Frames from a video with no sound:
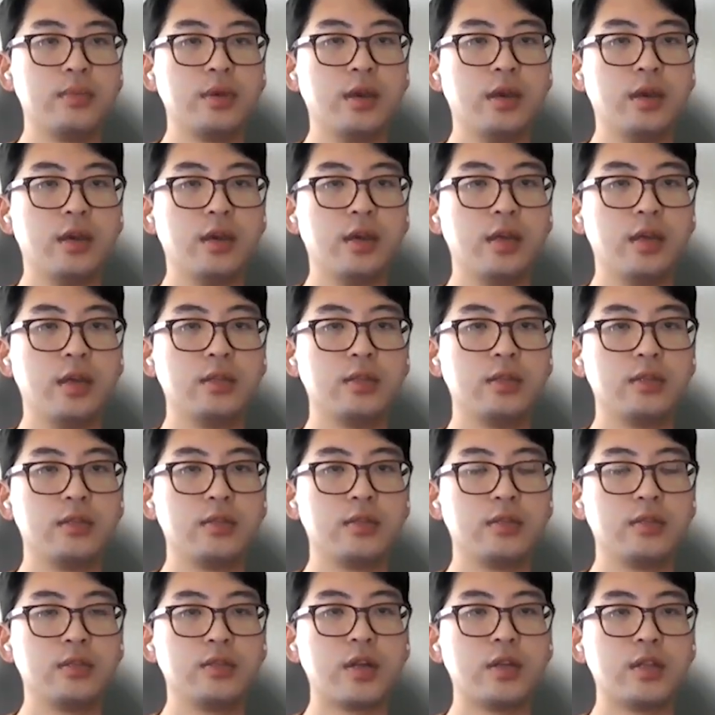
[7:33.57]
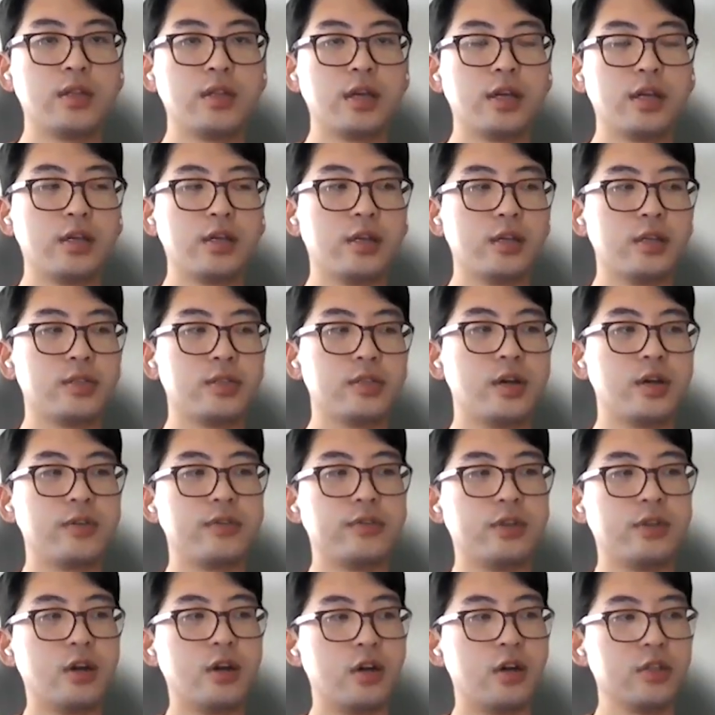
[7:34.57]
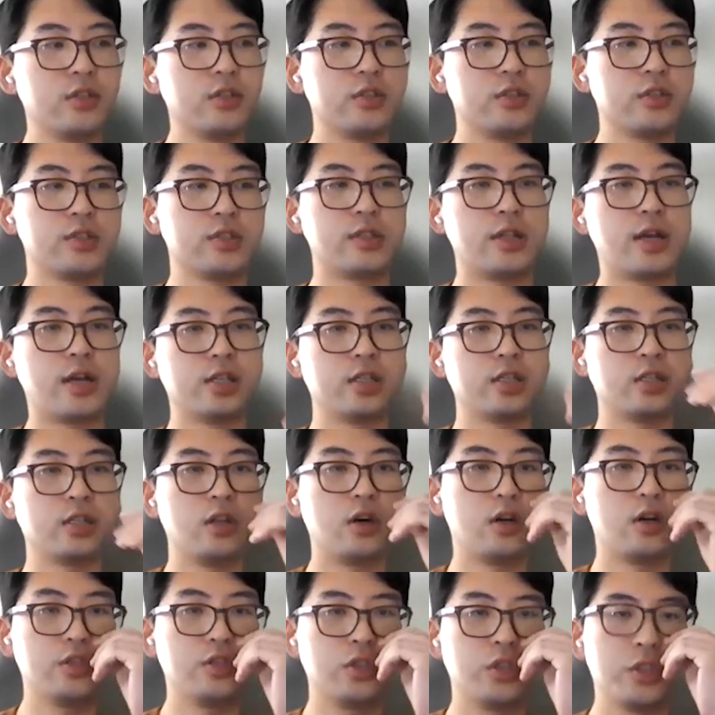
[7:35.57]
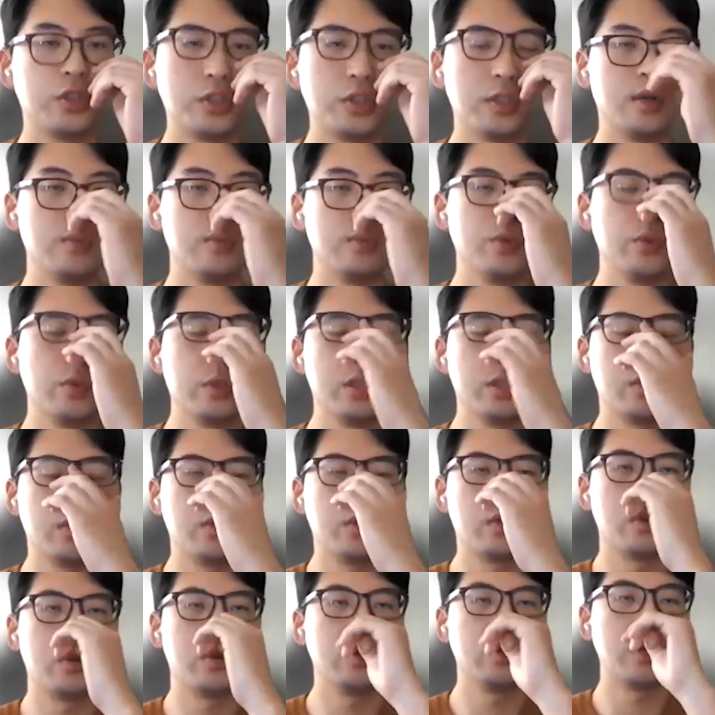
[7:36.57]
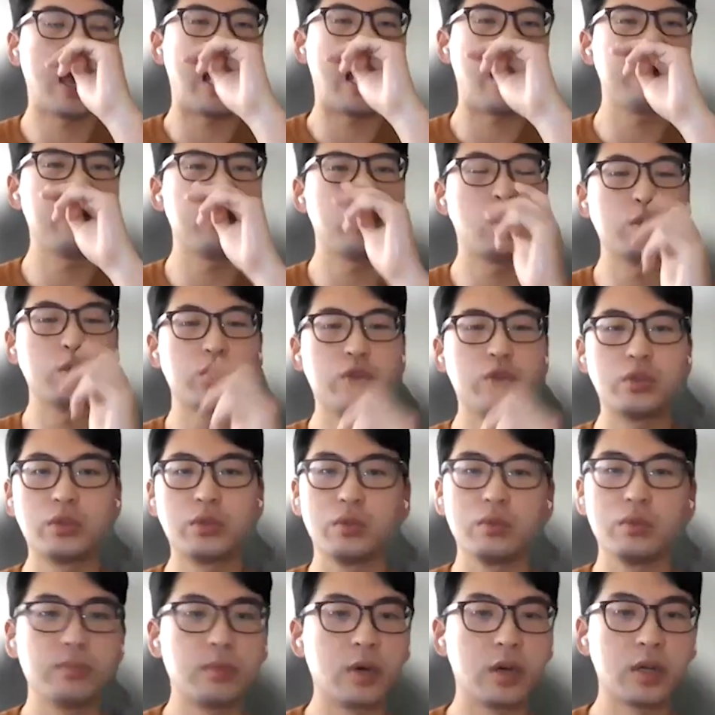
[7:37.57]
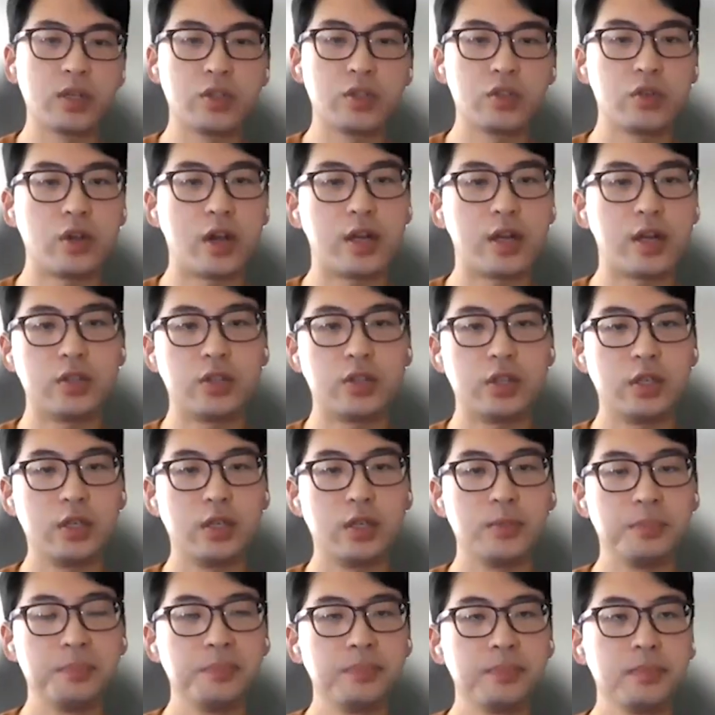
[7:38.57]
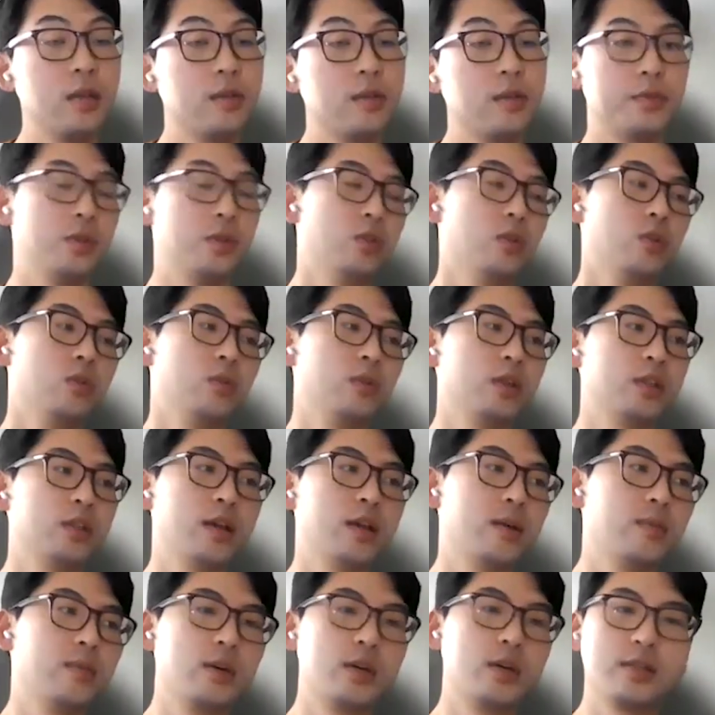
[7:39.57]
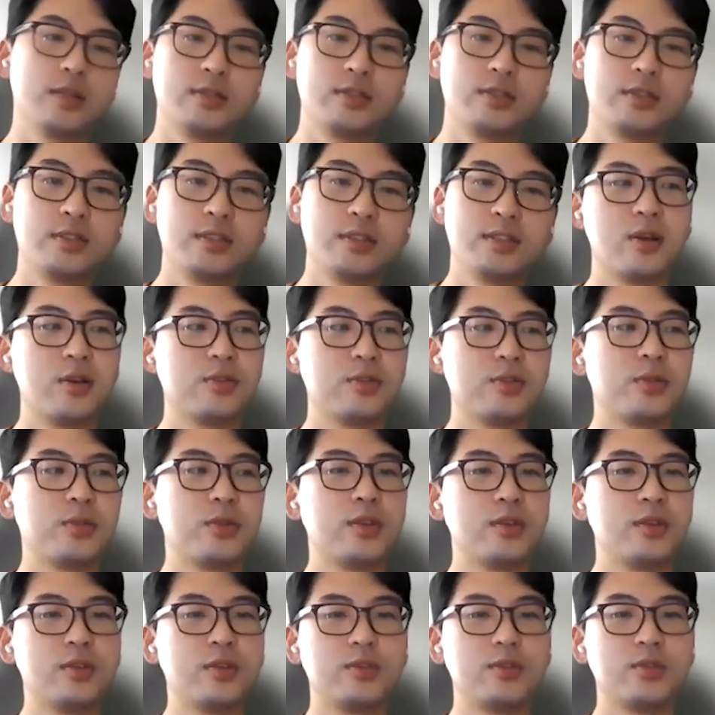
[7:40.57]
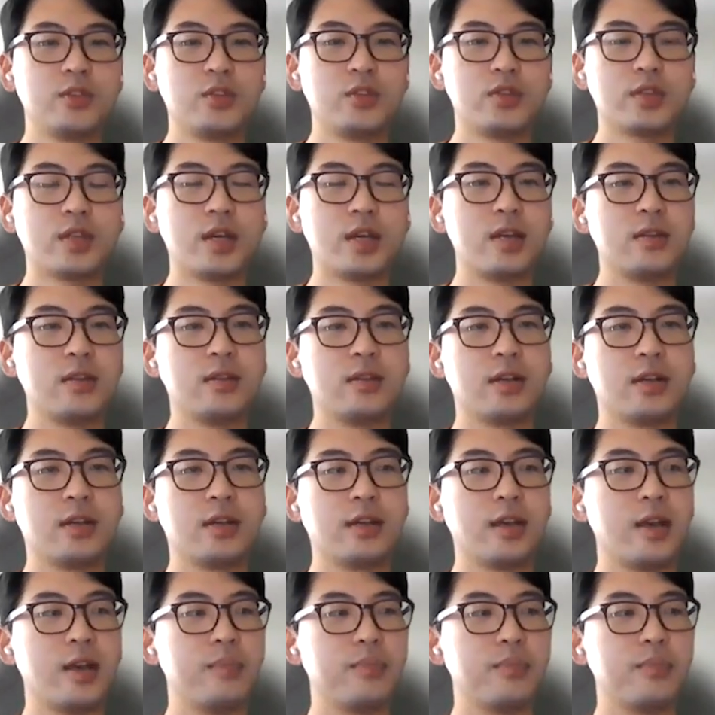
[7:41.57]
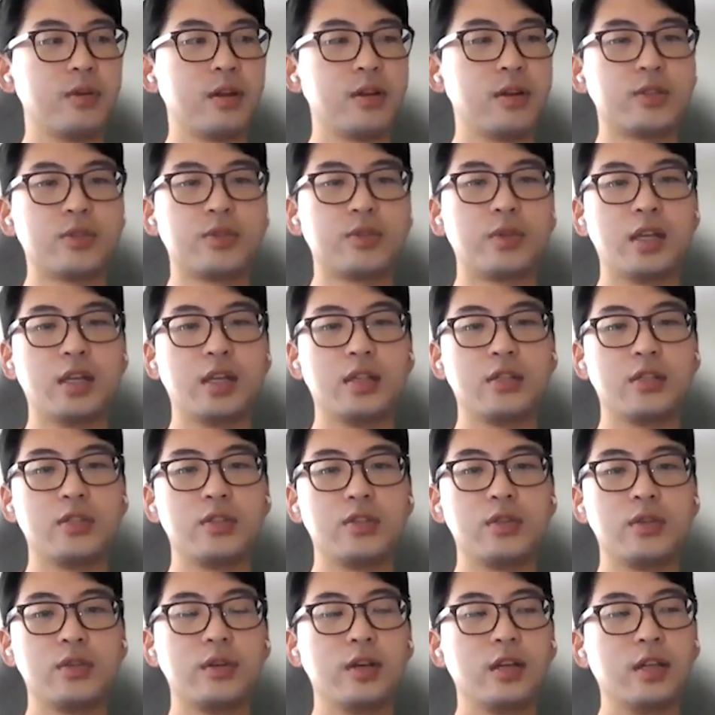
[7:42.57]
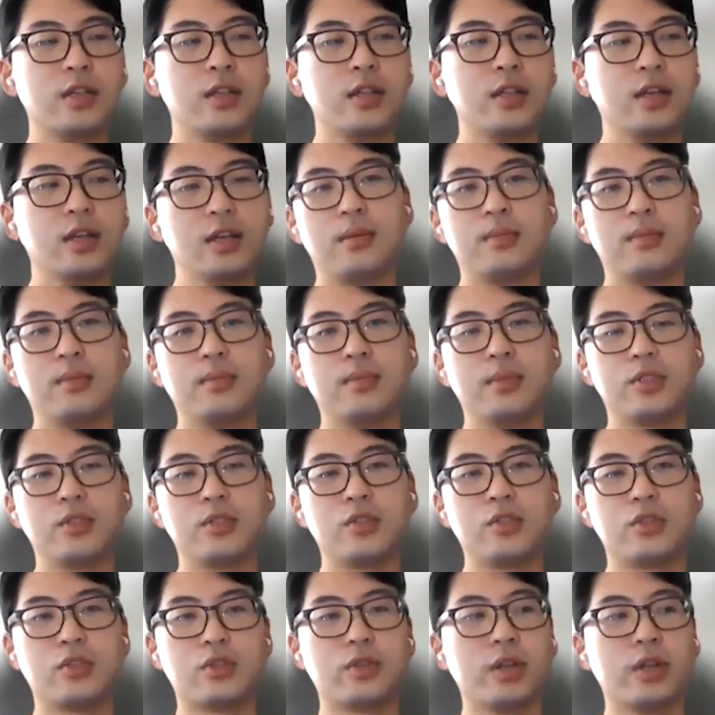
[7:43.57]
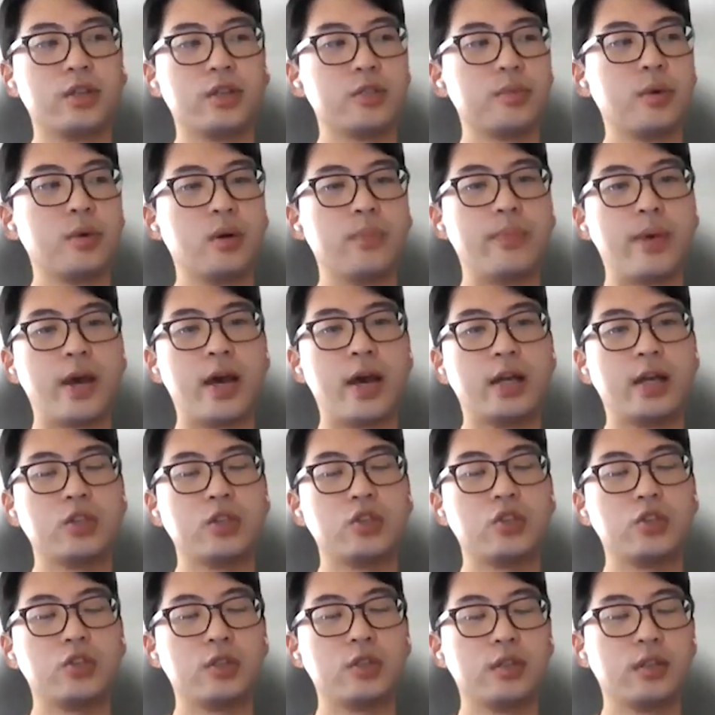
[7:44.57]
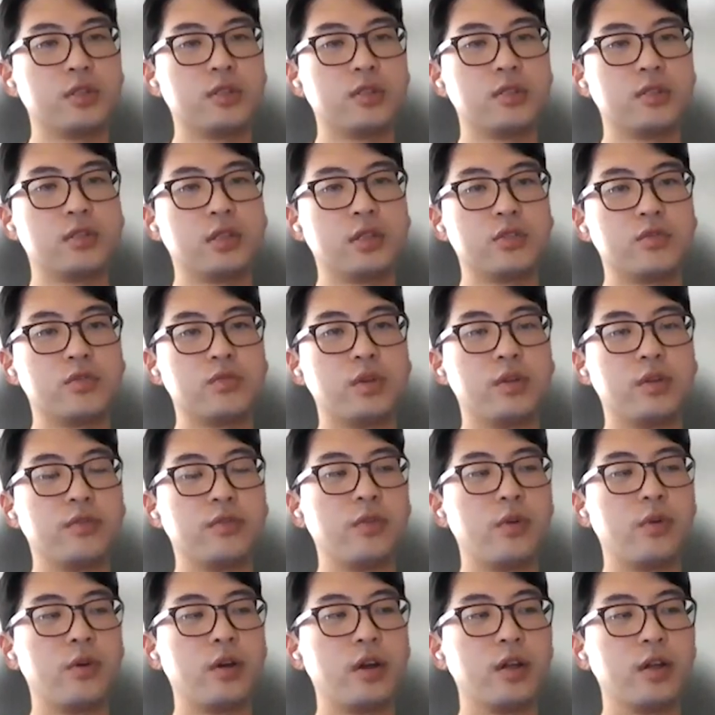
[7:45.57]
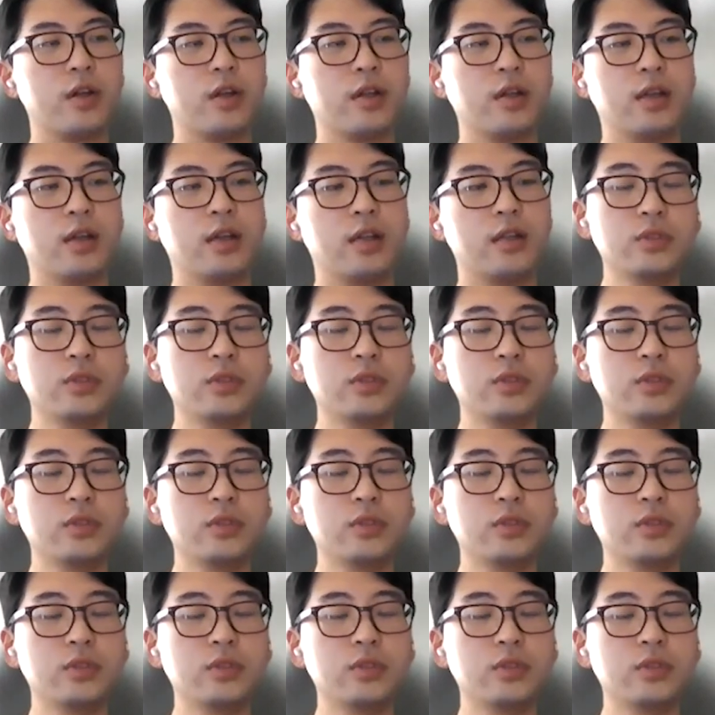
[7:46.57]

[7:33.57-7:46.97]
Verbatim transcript: Oh, cool. And it's kind of like a soft launch slash launch. Mm-hmm. Uh, we really don't have a go-to market strategy. I didn't even know what that was, to be honest with you. It was just kind of like, hey, product's ready, let's do it. Um, let's just create a small batch. Let's, let's run for it.